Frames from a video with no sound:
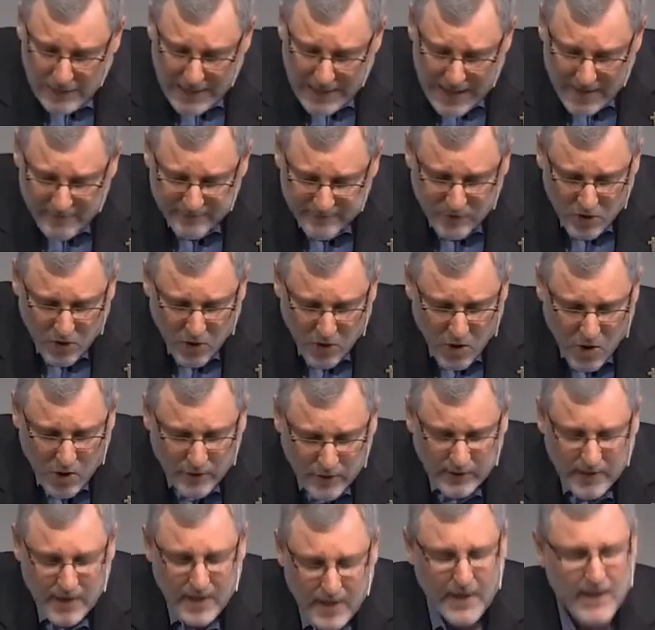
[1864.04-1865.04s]
love
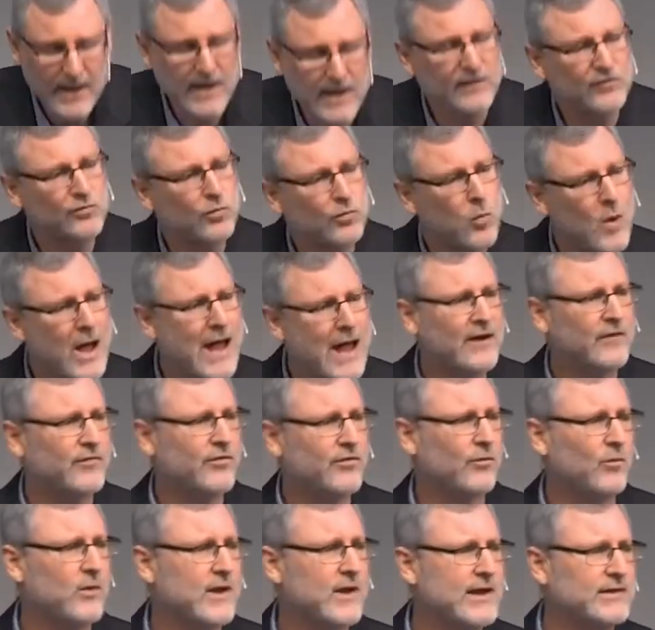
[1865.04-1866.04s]
God, is one of
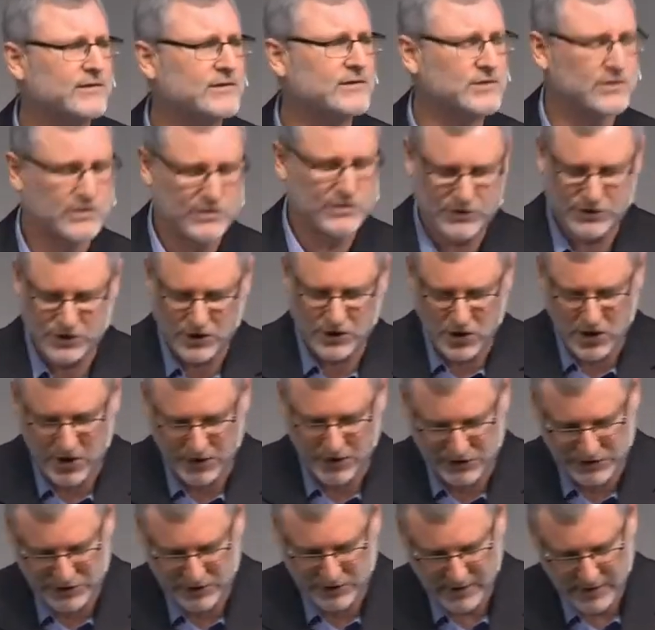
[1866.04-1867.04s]
the reasons,
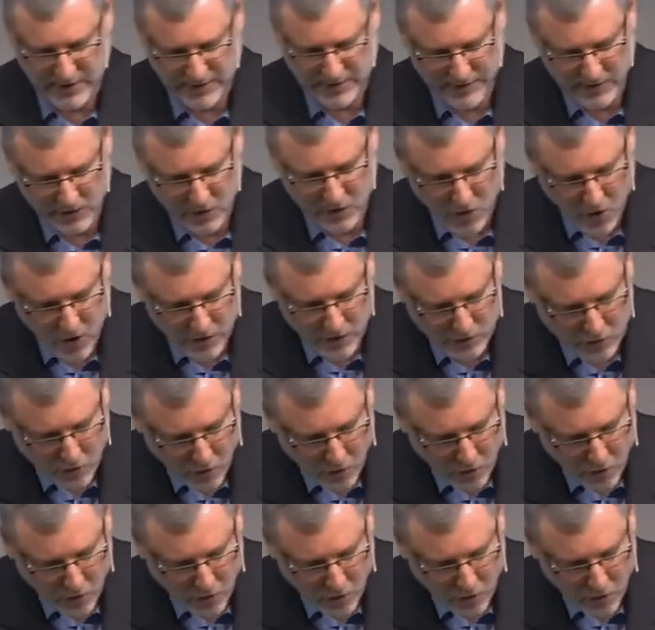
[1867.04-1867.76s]
church, that God